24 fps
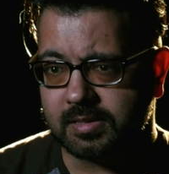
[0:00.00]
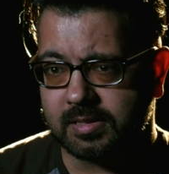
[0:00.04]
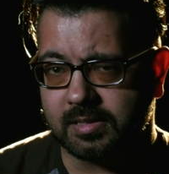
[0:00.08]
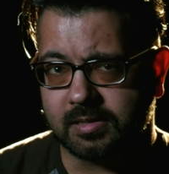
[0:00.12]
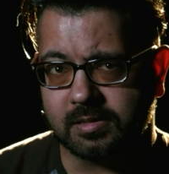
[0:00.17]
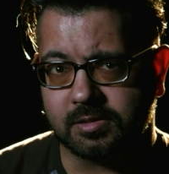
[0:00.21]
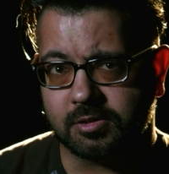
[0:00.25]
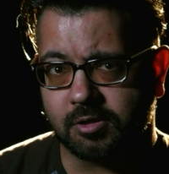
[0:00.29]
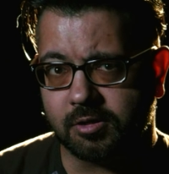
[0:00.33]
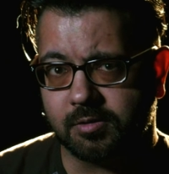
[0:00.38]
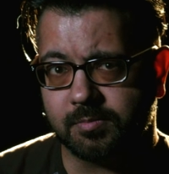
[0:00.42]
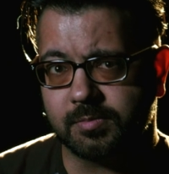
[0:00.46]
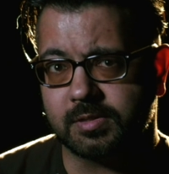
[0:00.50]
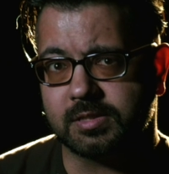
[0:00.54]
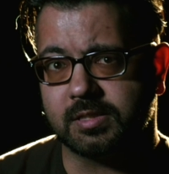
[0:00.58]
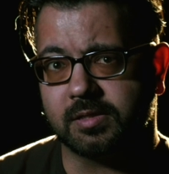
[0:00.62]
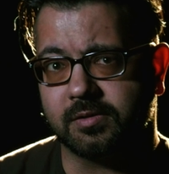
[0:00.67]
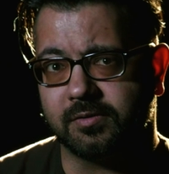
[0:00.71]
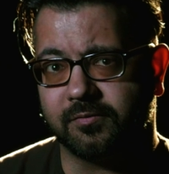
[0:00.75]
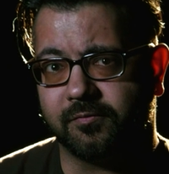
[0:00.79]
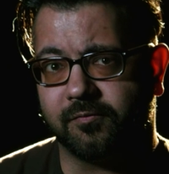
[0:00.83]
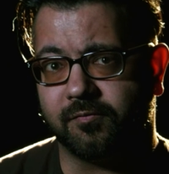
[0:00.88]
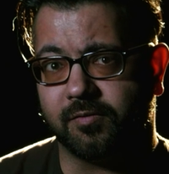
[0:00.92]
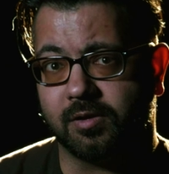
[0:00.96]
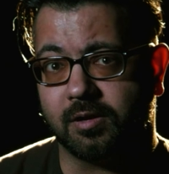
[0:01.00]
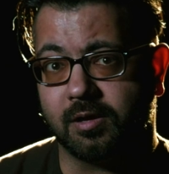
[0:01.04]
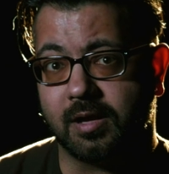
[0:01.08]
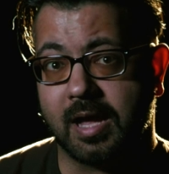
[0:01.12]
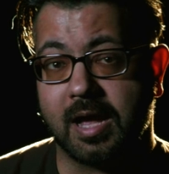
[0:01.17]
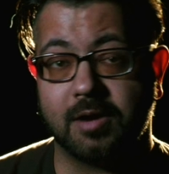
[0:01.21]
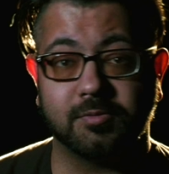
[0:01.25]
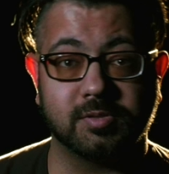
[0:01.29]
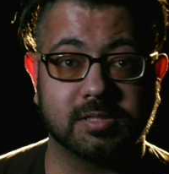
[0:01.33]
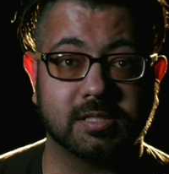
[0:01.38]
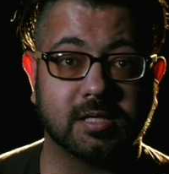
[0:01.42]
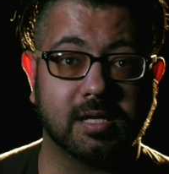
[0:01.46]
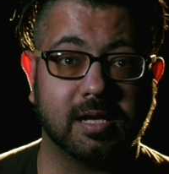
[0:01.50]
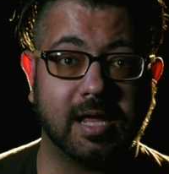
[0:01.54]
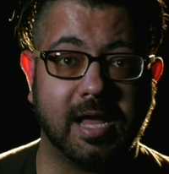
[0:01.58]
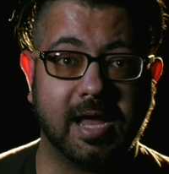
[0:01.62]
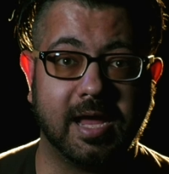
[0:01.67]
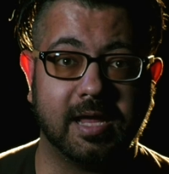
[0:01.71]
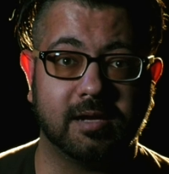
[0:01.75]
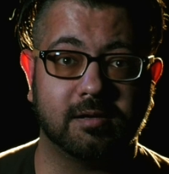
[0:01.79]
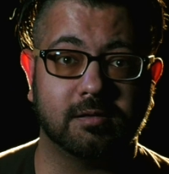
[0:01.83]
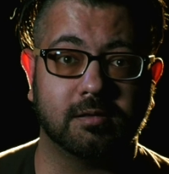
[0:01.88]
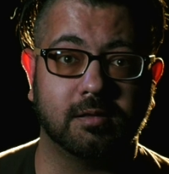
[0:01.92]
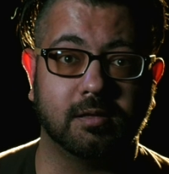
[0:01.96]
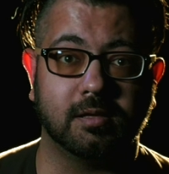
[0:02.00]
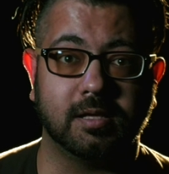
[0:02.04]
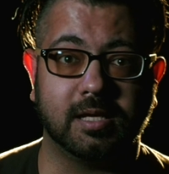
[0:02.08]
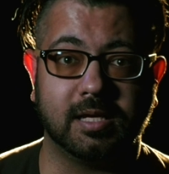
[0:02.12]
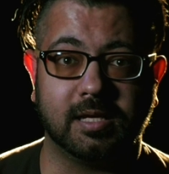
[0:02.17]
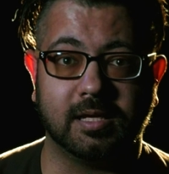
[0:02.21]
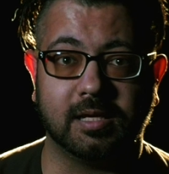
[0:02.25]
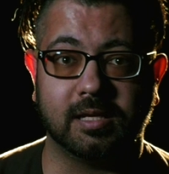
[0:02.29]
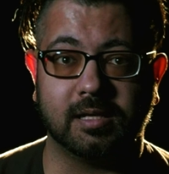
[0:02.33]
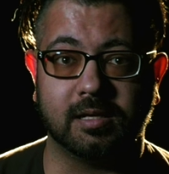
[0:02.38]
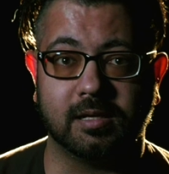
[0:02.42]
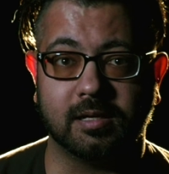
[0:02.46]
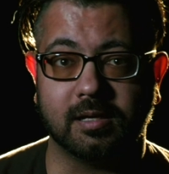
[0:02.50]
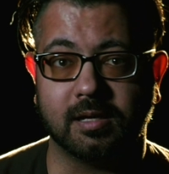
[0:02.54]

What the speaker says: in terms of how is it going to handle in